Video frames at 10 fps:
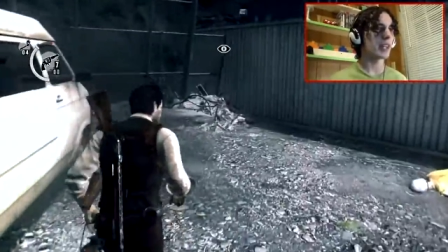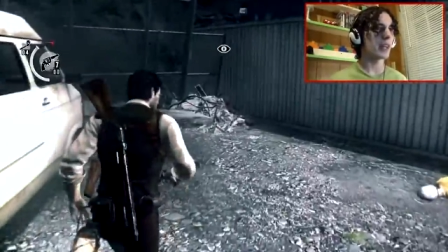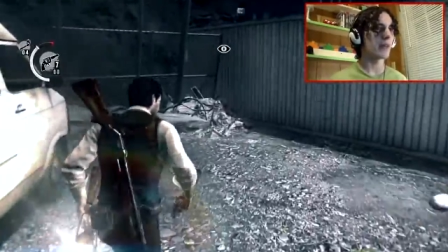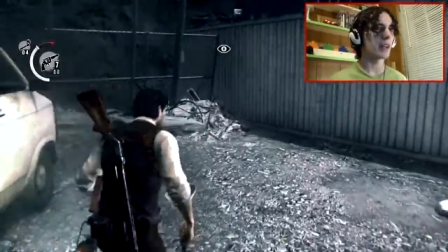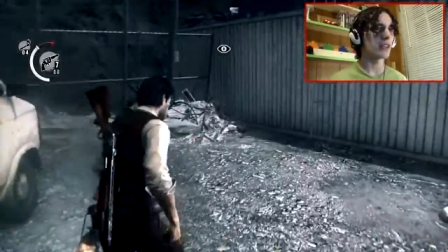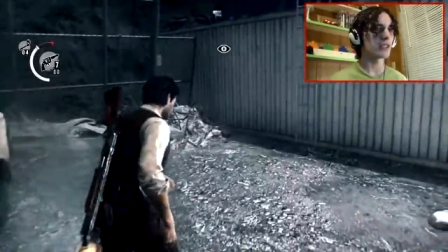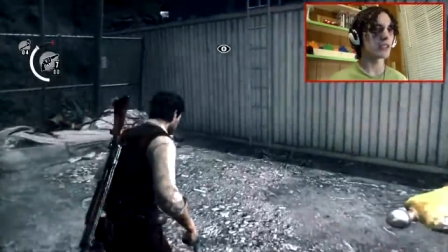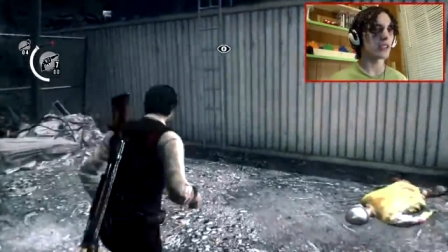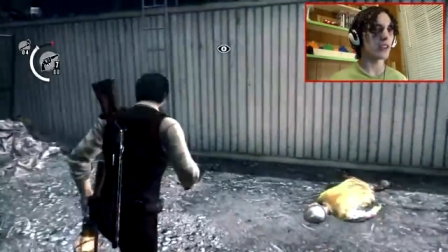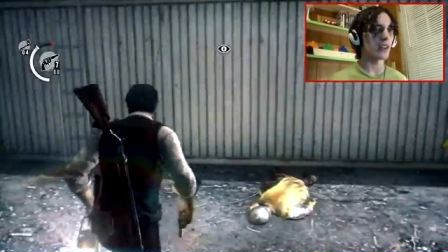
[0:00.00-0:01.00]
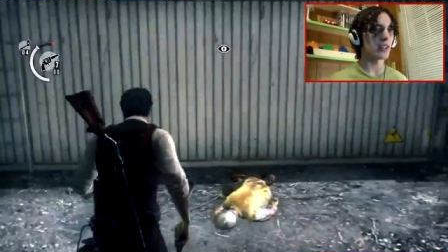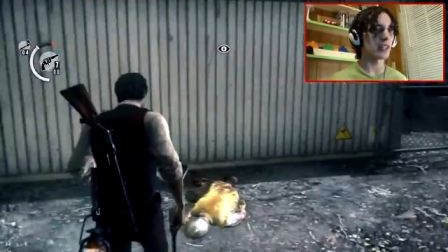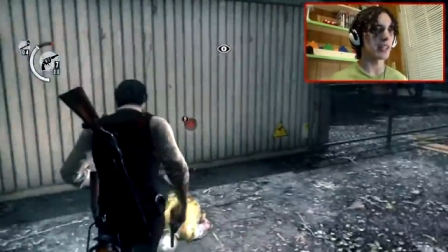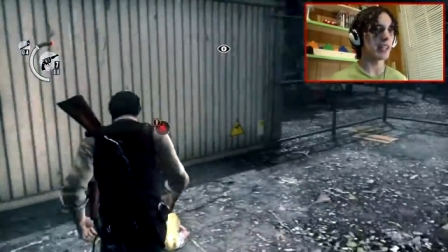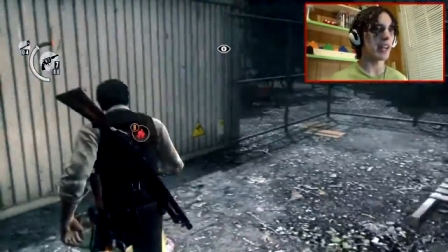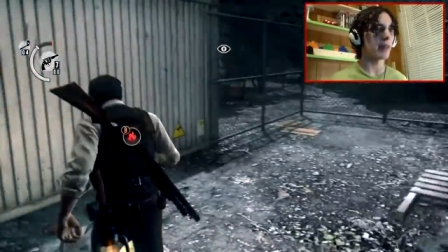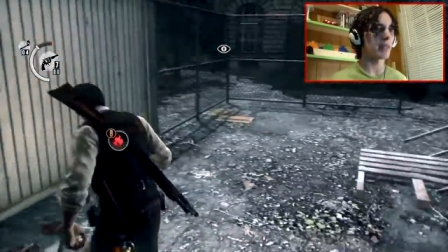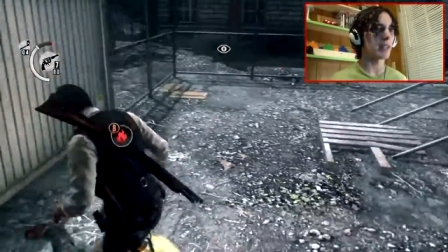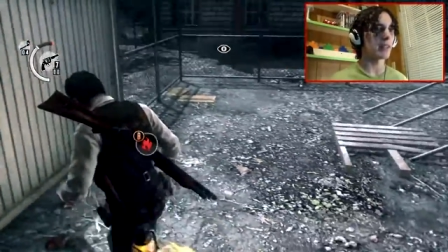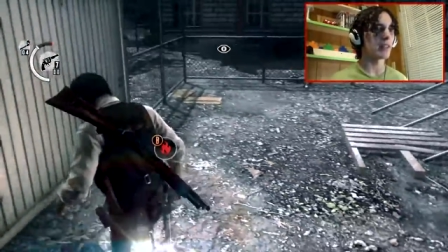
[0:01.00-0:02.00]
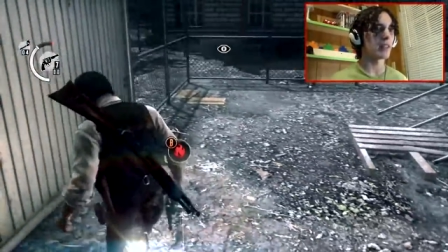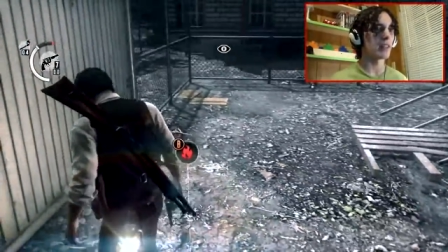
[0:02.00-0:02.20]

okay, what else is gargling at me?